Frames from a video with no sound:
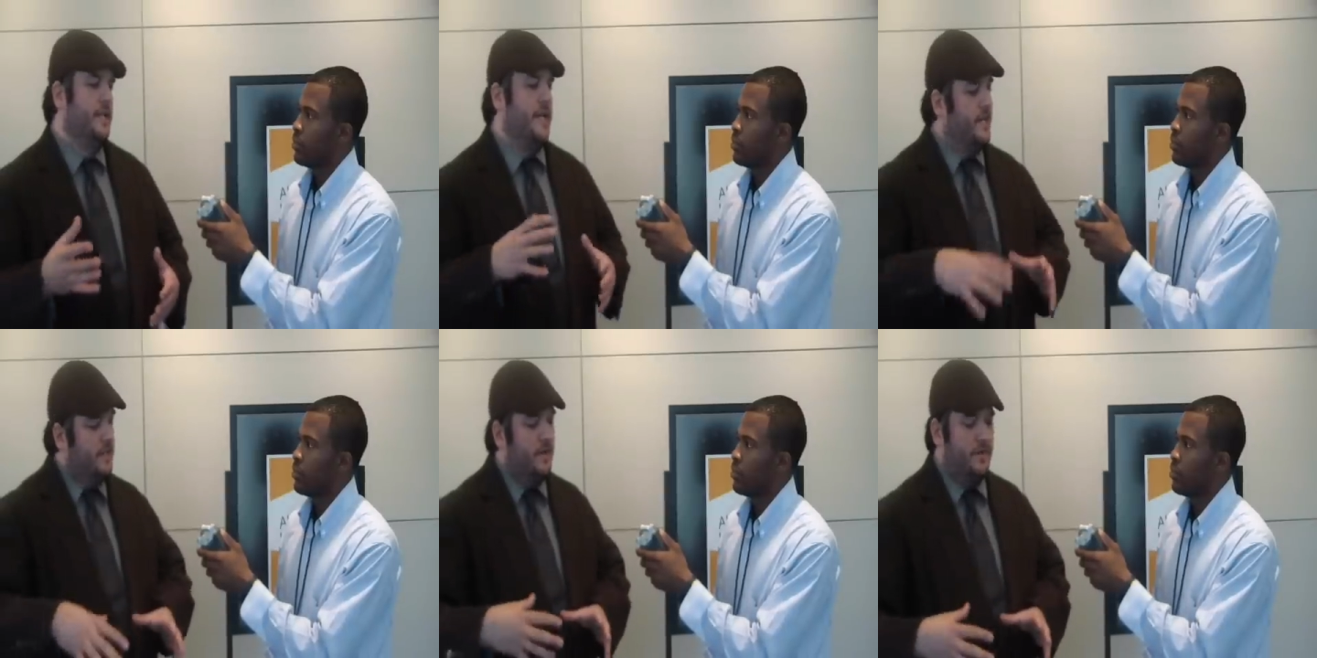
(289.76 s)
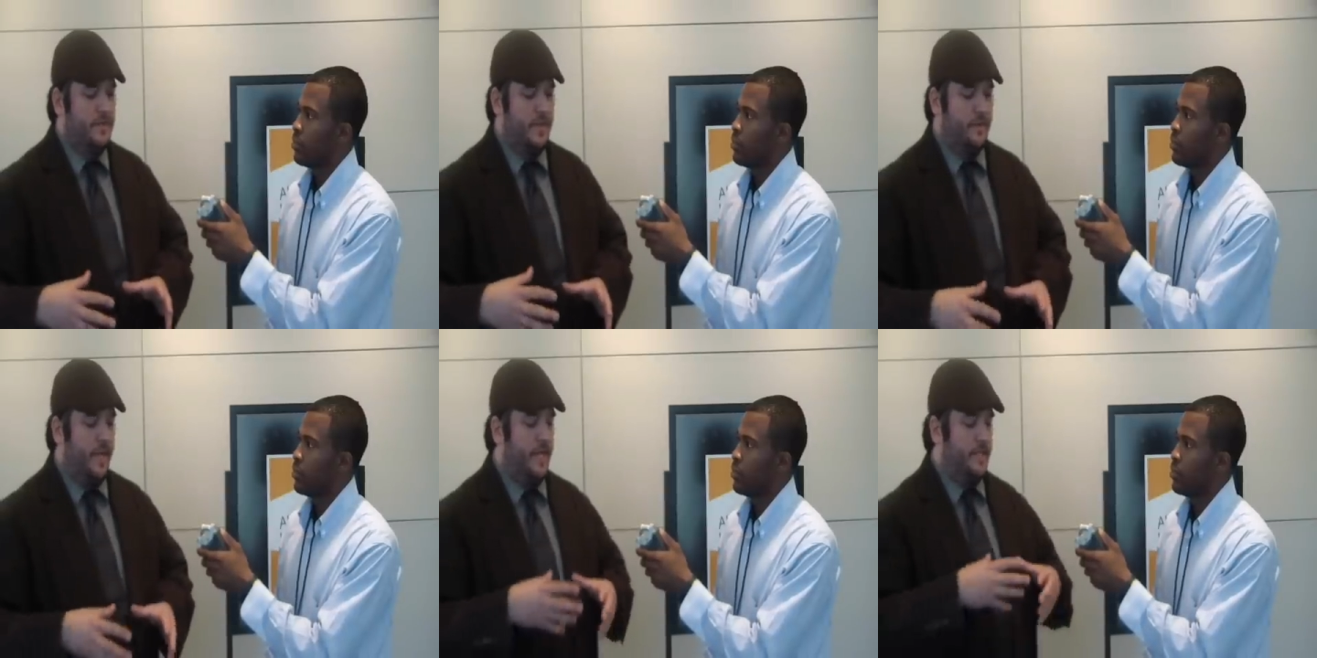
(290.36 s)
Speaker 1: taking those and
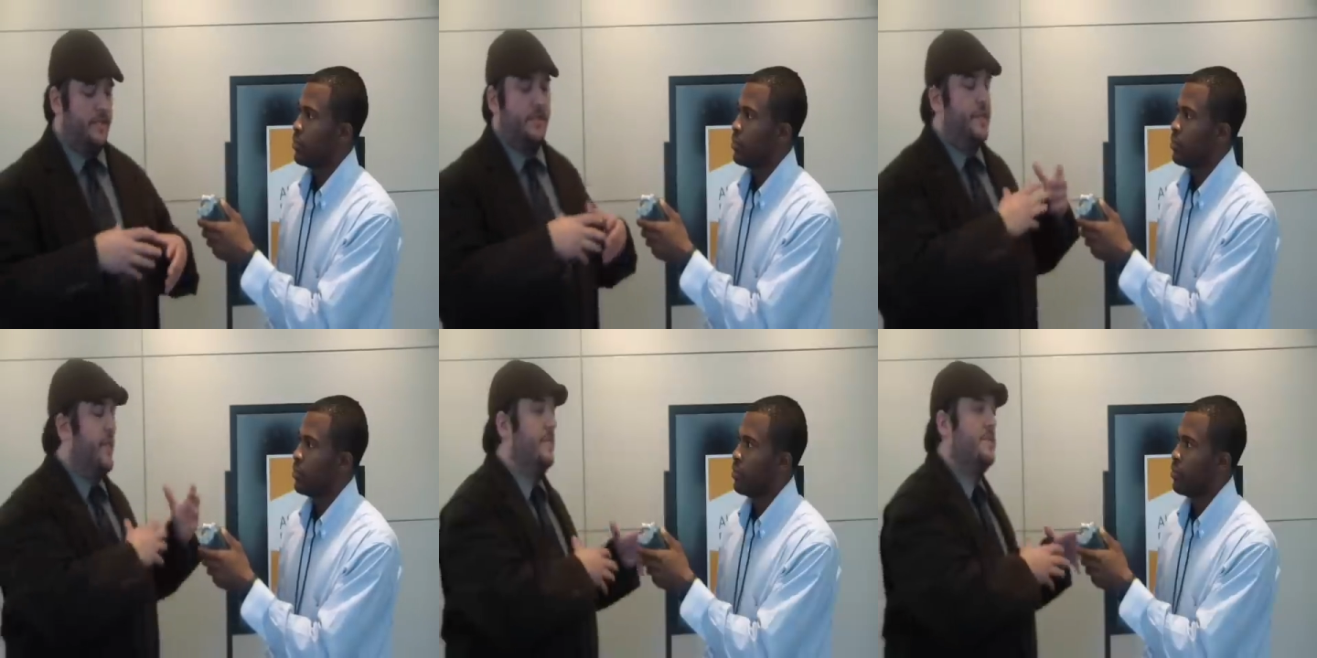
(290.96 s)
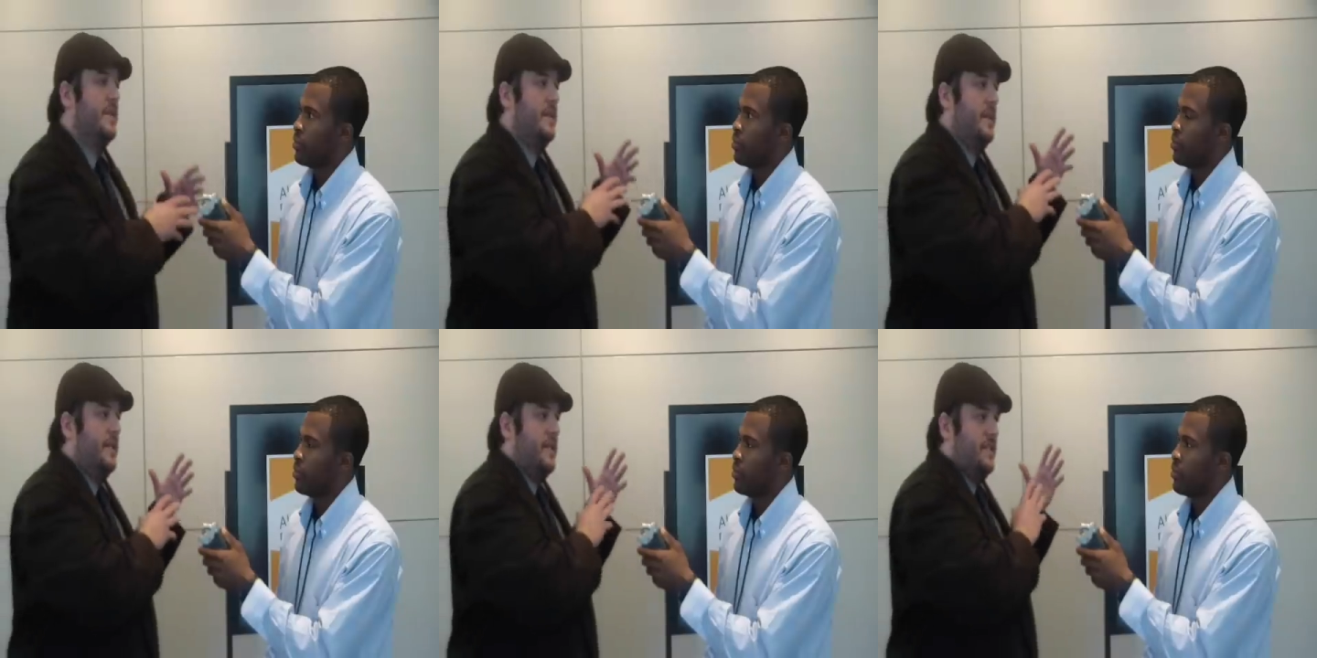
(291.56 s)
applying it to the themes
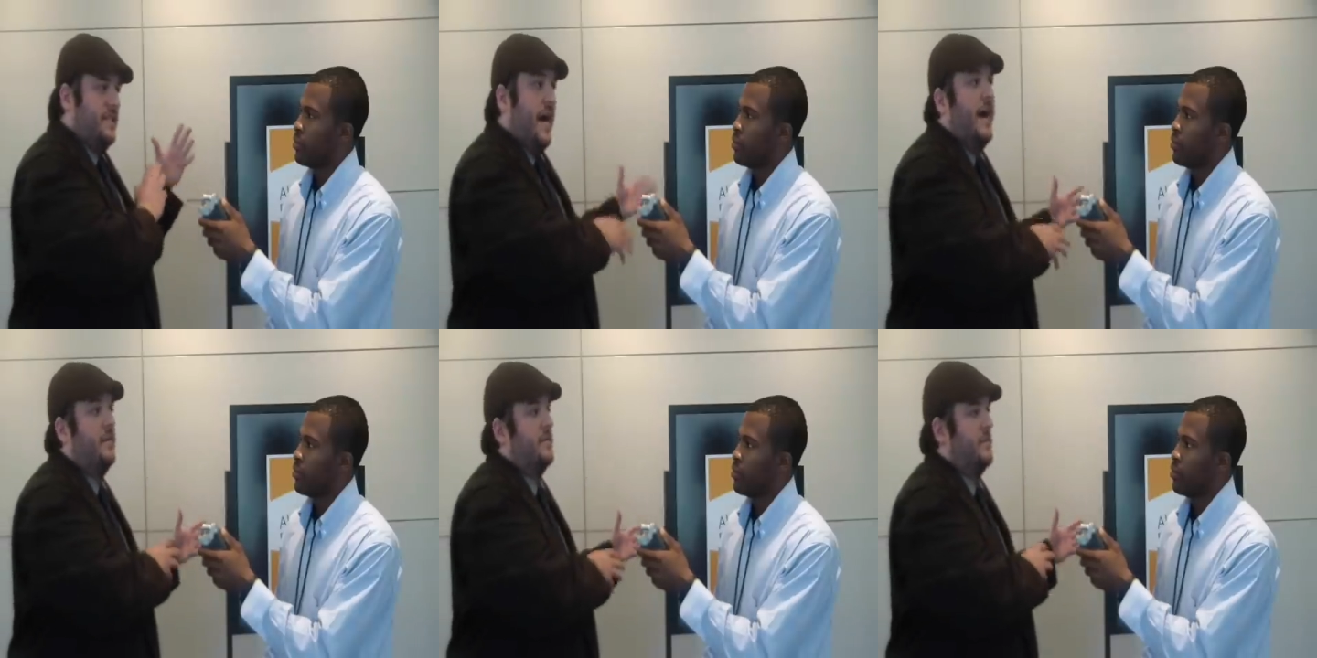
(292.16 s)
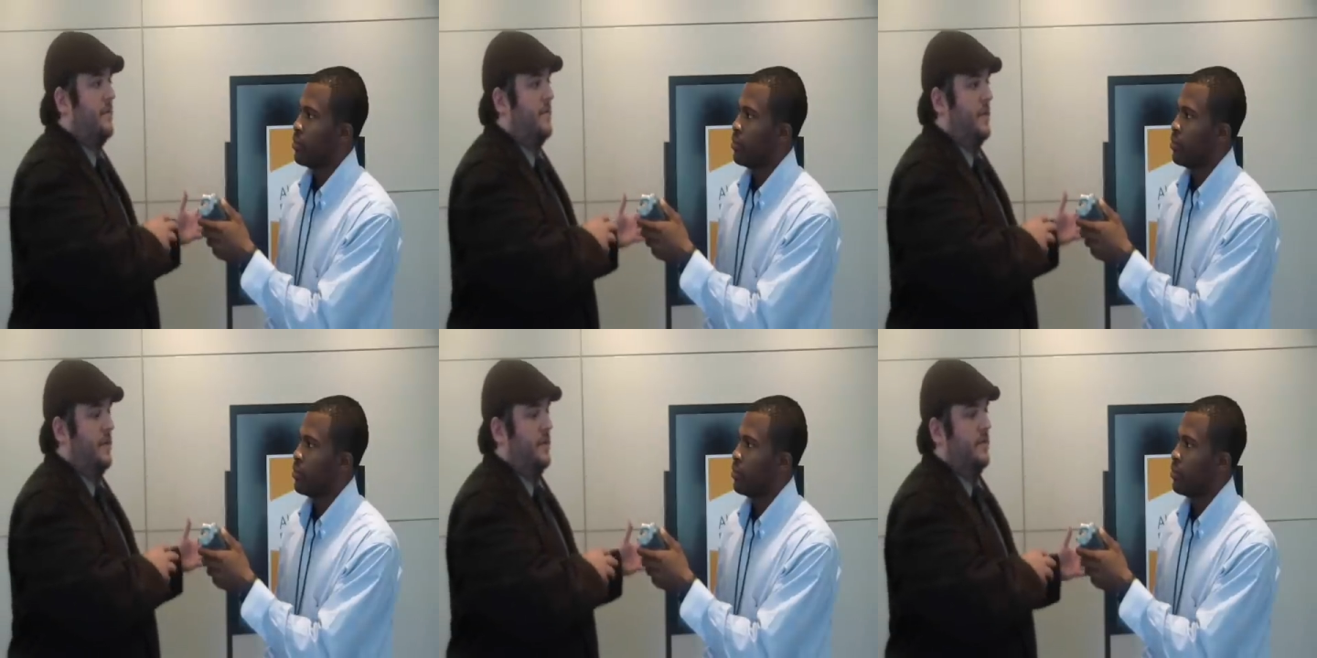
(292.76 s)
and, and the styles of
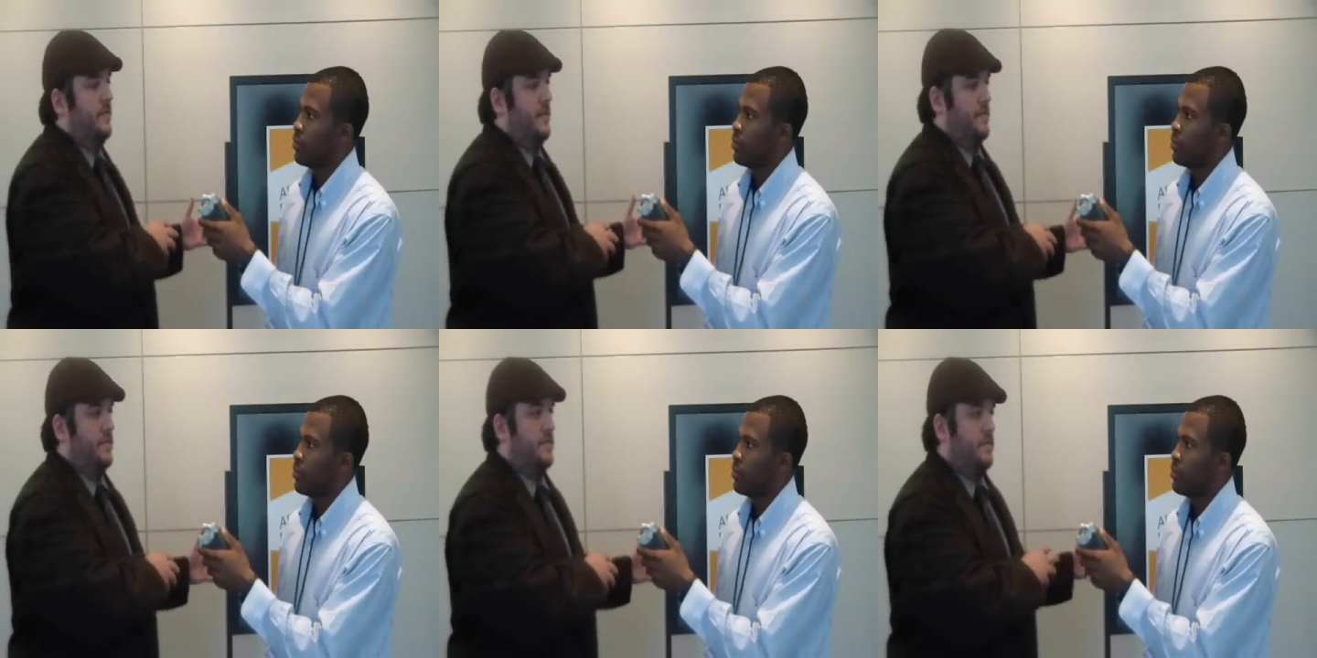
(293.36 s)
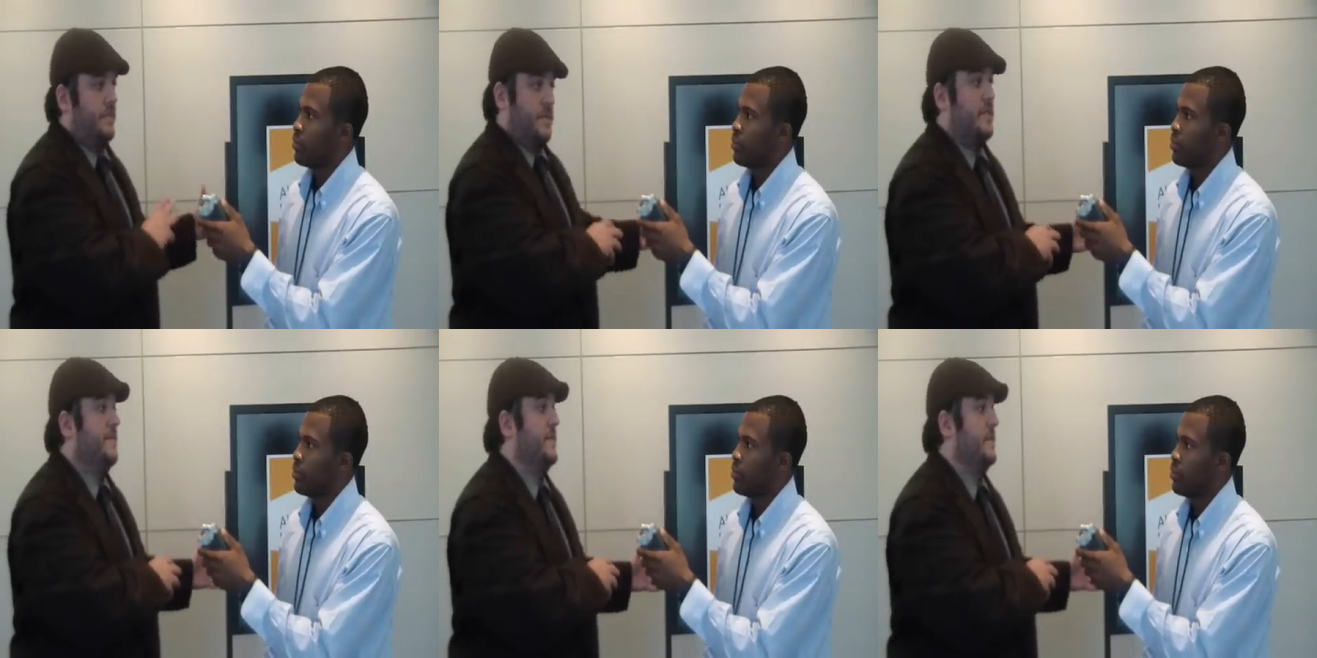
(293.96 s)
the film from, from the
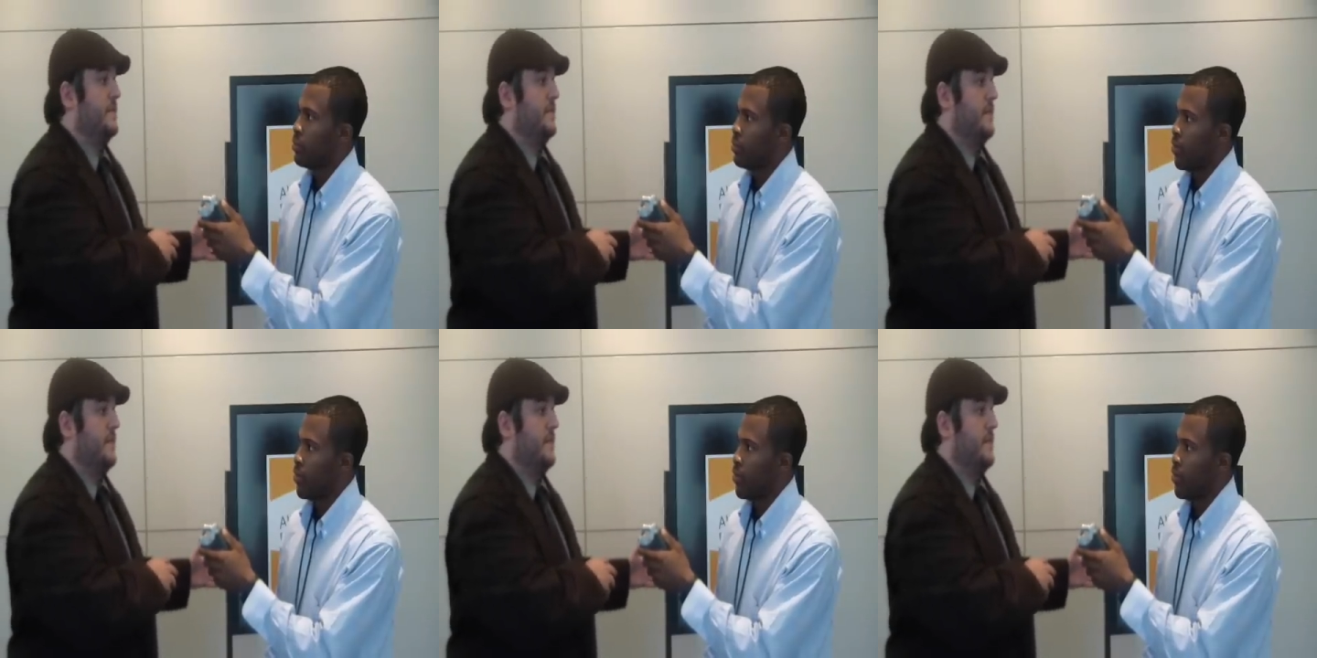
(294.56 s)
seventies.